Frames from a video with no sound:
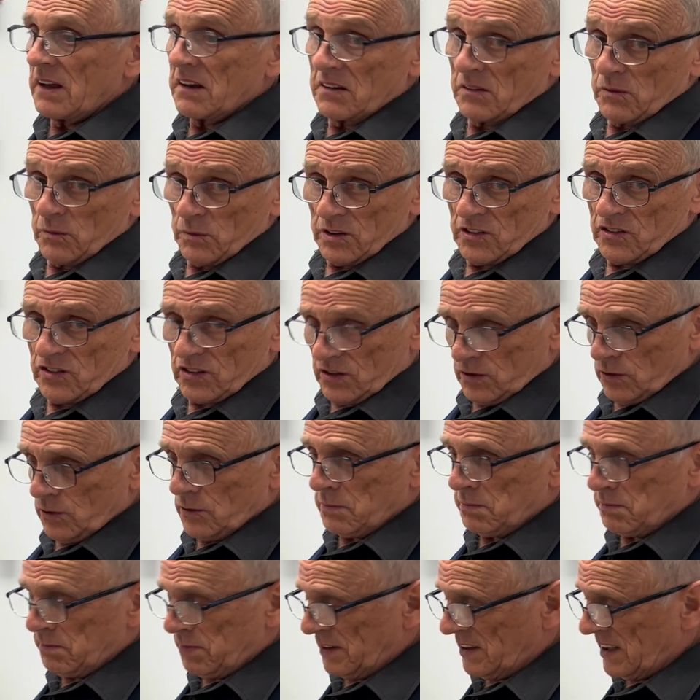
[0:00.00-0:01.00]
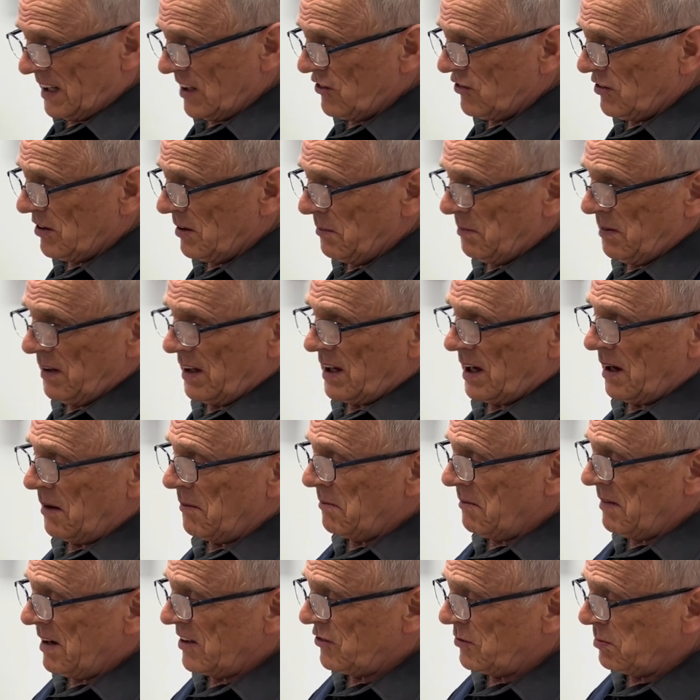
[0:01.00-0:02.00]
which could potentially become
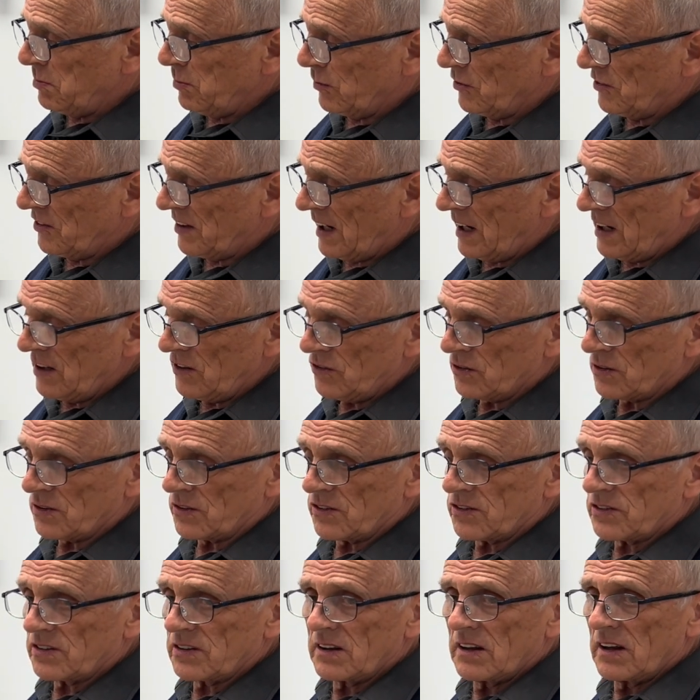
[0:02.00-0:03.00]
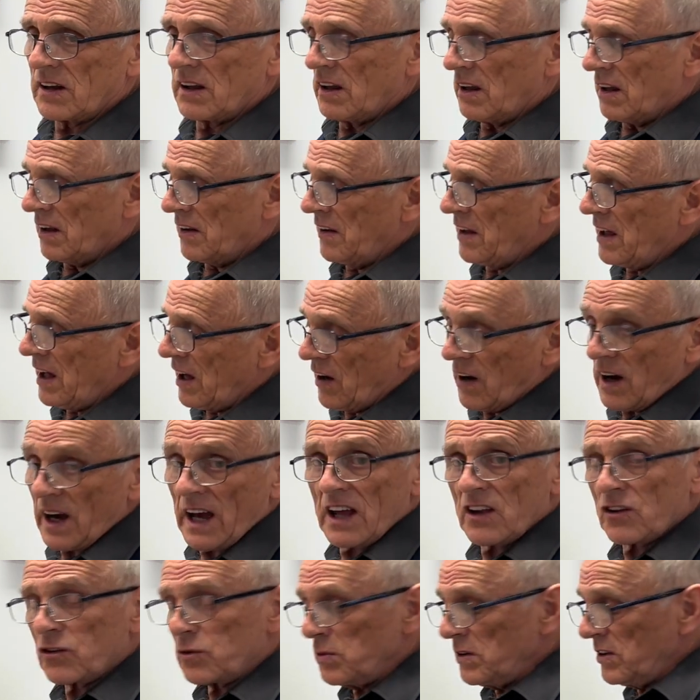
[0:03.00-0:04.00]
much more dangerous. Now,
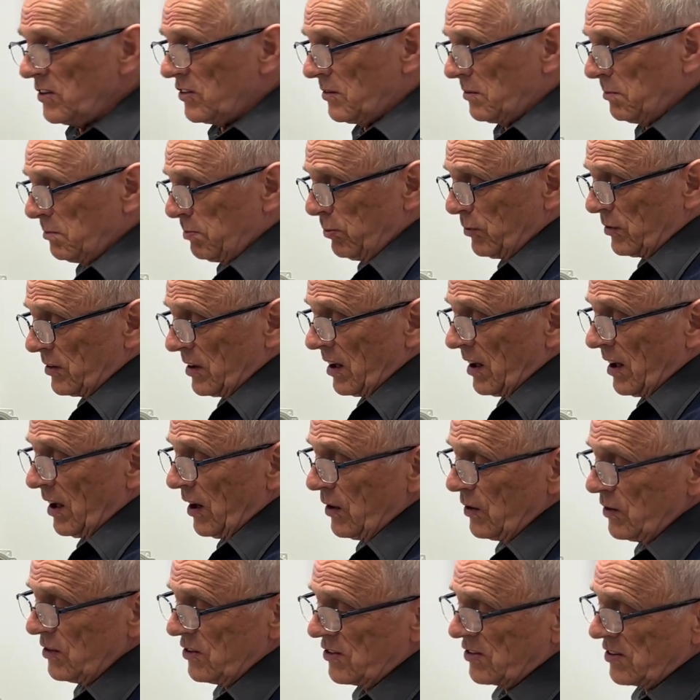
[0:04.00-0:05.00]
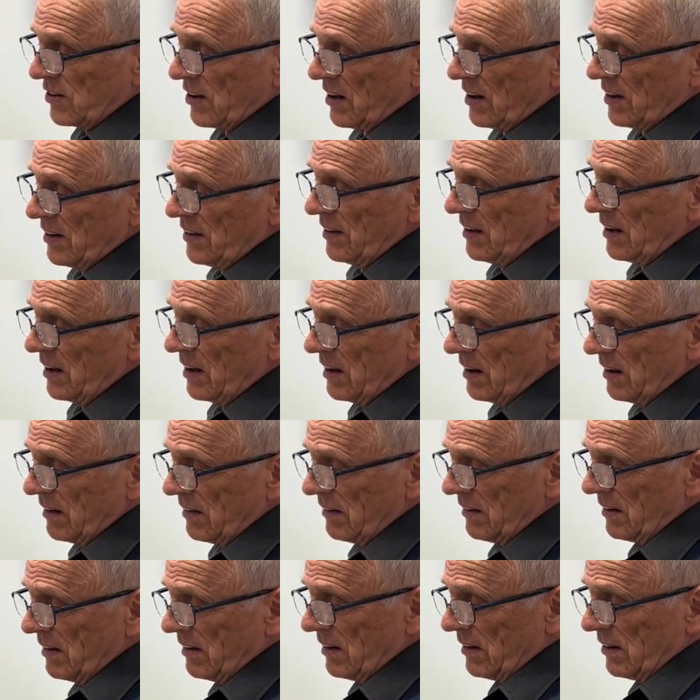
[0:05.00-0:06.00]
as we put loads on,
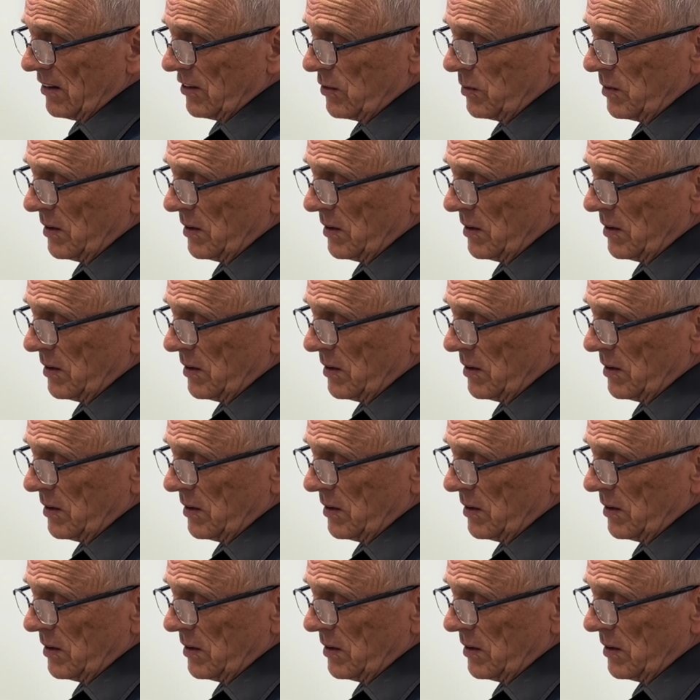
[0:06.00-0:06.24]
we're